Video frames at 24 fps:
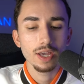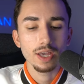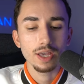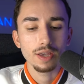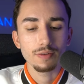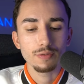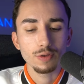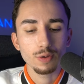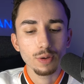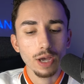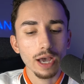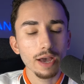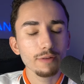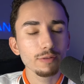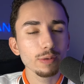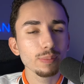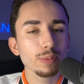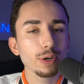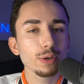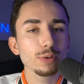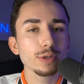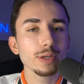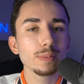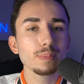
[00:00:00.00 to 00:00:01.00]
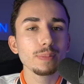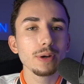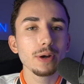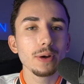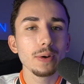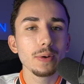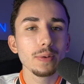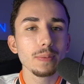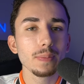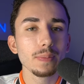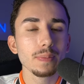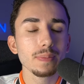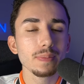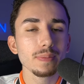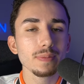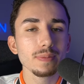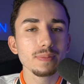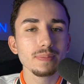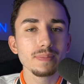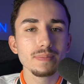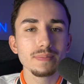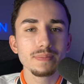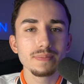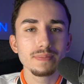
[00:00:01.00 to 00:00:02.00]
If you have a broken bone,
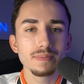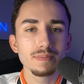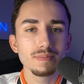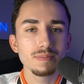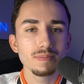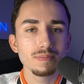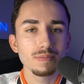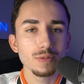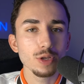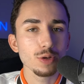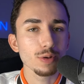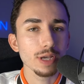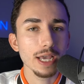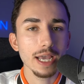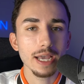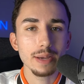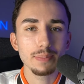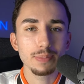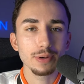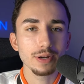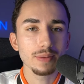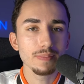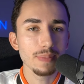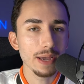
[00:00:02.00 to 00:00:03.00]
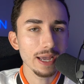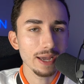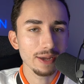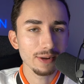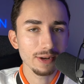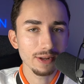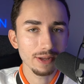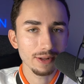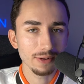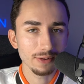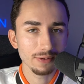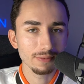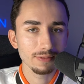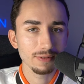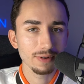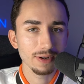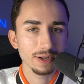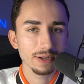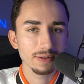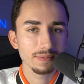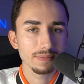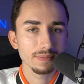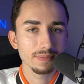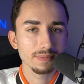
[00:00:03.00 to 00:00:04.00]
you can't put a Band-Aid over
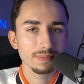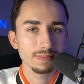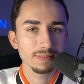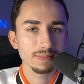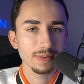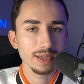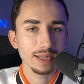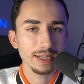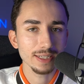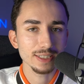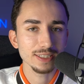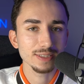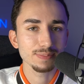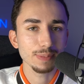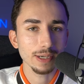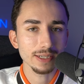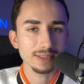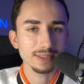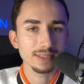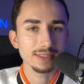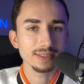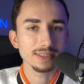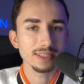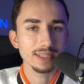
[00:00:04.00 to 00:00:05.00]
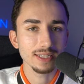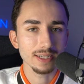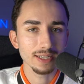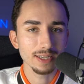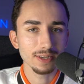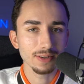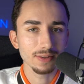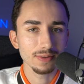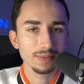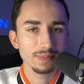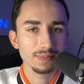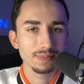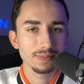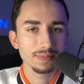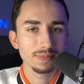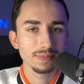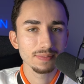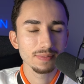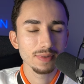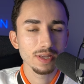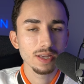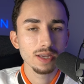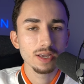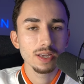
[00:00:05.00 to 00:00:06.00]
it and expect it to heal.
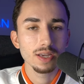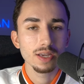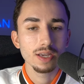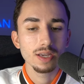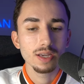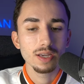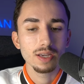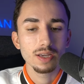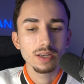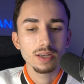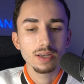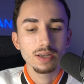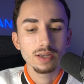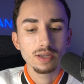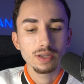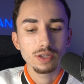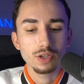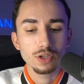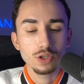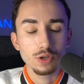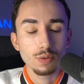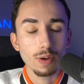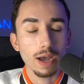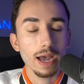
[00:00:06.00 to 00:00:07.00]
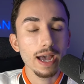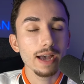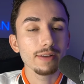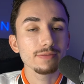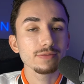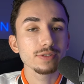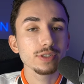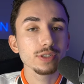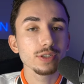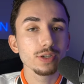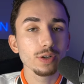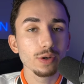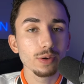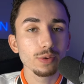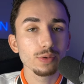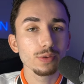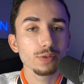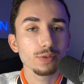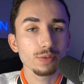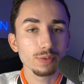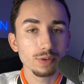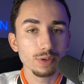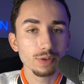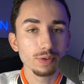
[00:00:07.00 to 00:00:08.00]
You have to go
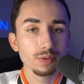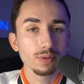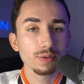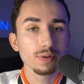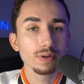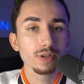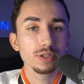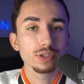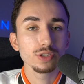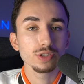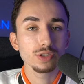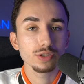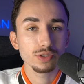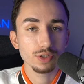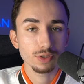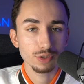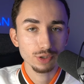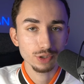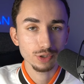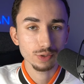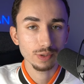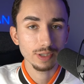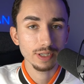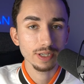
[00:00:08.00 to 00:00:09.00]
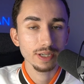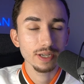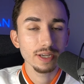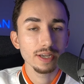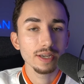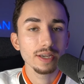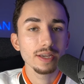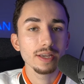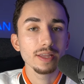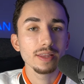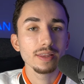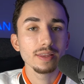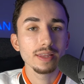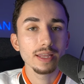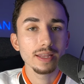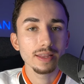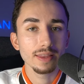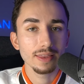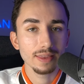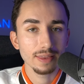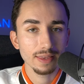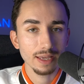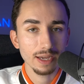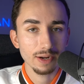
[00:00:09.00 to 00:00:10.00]
through surgery, then
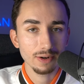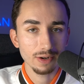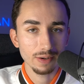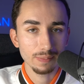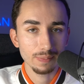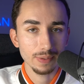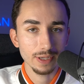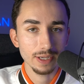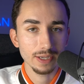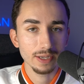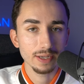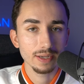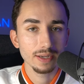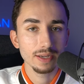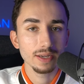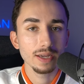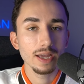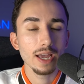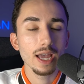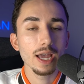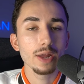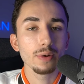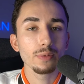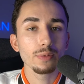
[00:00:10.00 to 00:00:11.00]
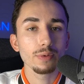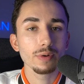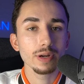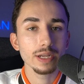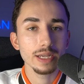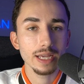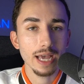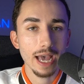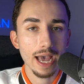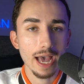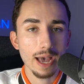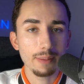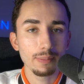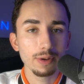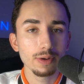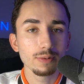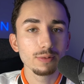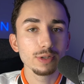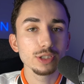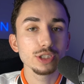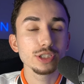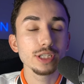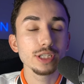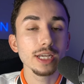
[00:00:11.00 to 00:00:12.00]
therapy and rehab,
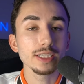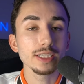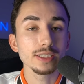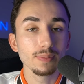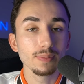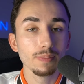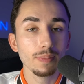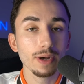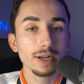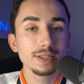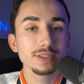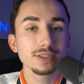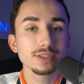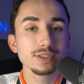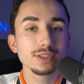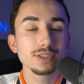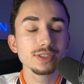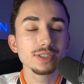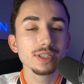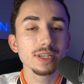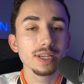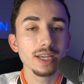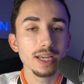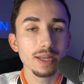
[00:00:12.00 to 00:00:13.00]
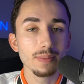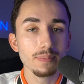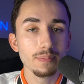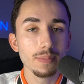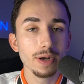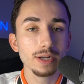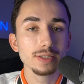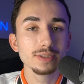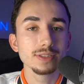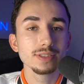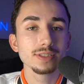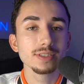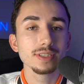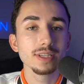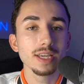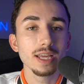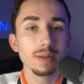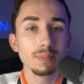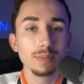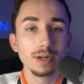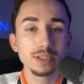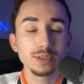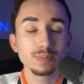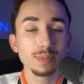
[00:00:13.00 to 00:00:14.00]
which takes months and months and
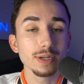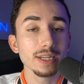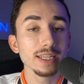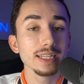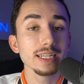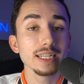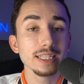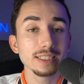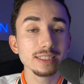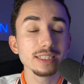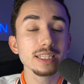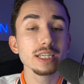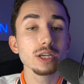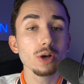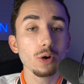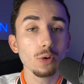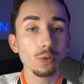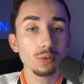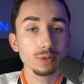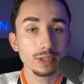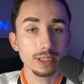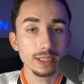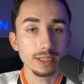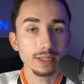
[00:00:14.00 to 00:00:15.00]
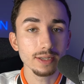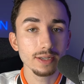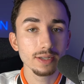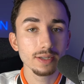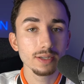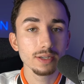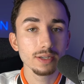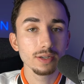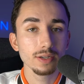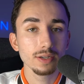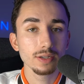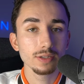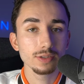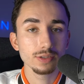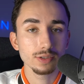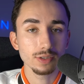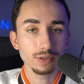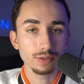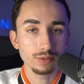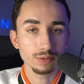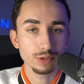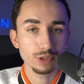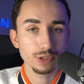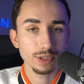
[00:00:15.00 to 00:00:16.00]
months, but it is the only
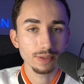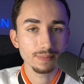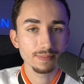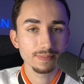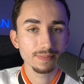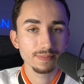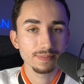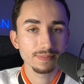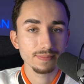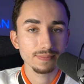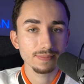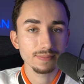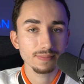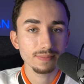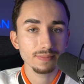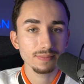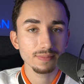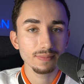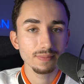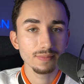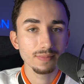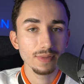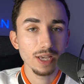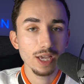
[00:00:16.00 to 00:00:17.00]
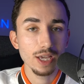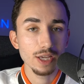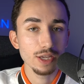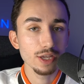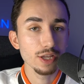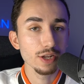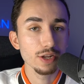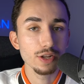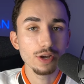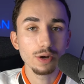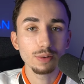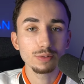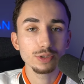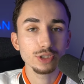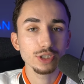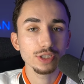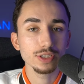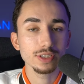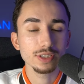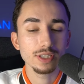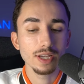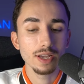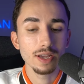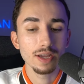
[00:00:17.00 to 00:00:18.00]
solution. You don't
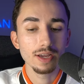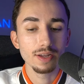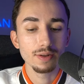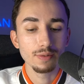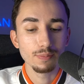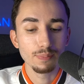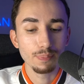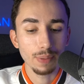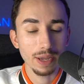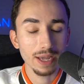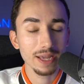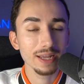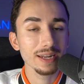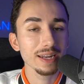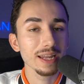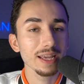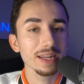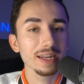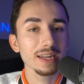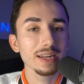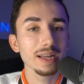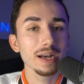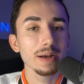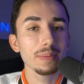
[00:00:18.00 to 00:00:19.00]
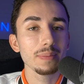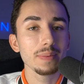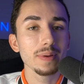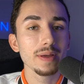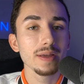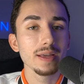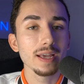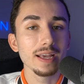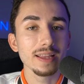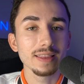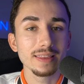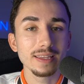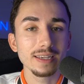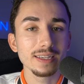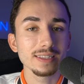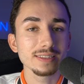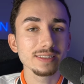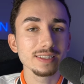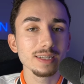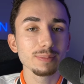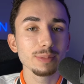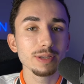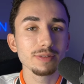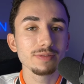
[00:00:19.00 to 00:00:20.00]
just Band-Aid it up and think it's
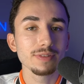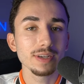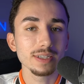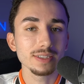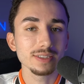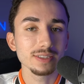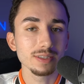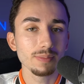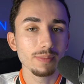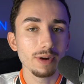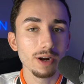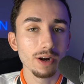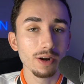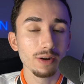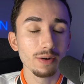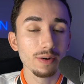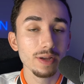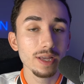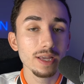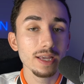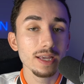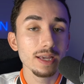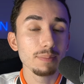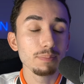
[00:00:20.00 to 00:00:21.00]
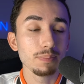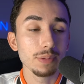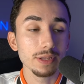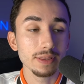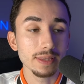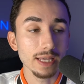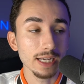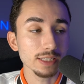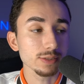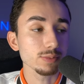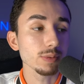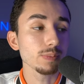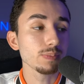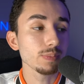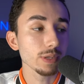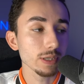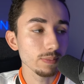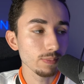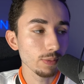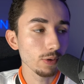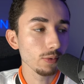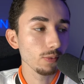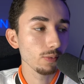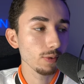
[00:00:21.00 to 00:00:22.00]
going to be fixed tomorrow, but that's what
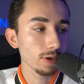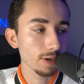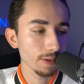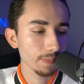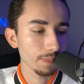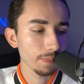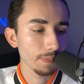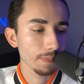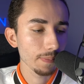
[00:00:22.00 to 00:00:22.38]
people want.